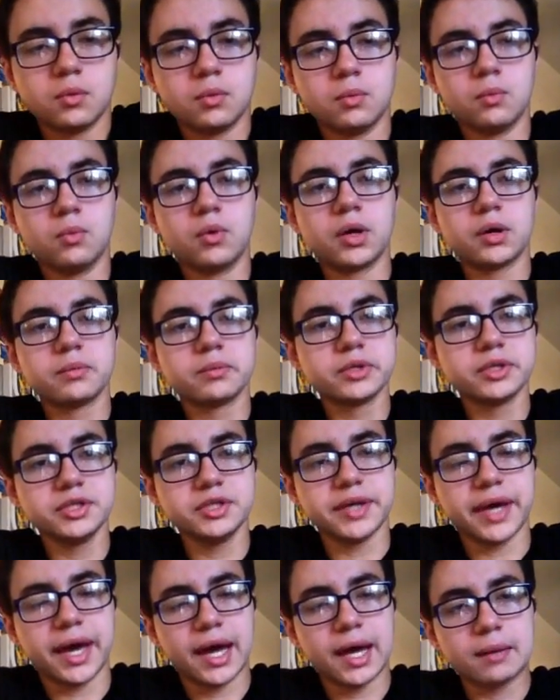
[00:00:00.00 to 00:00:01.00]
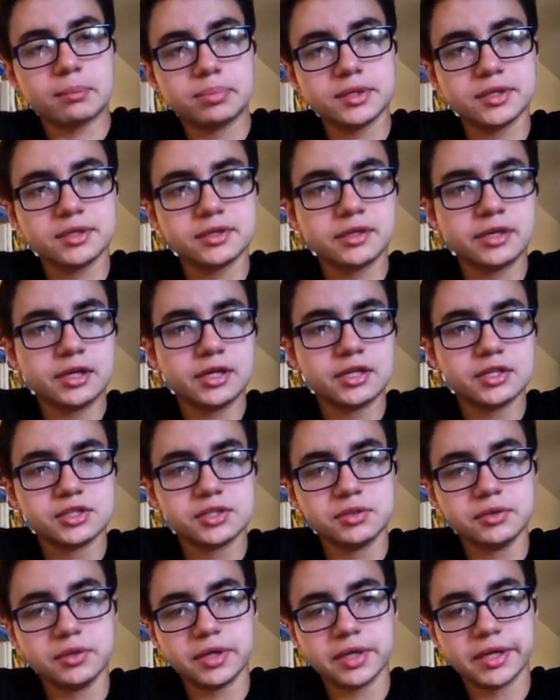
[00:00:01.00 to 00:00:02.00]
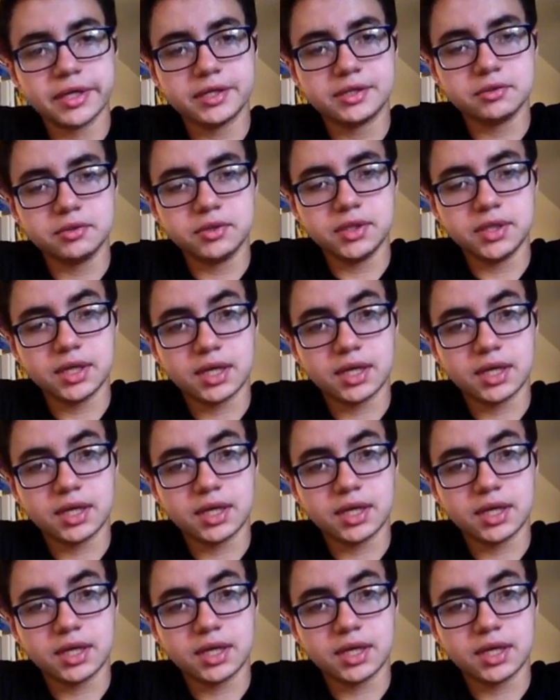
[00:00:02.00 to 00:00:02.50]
what really happened, so he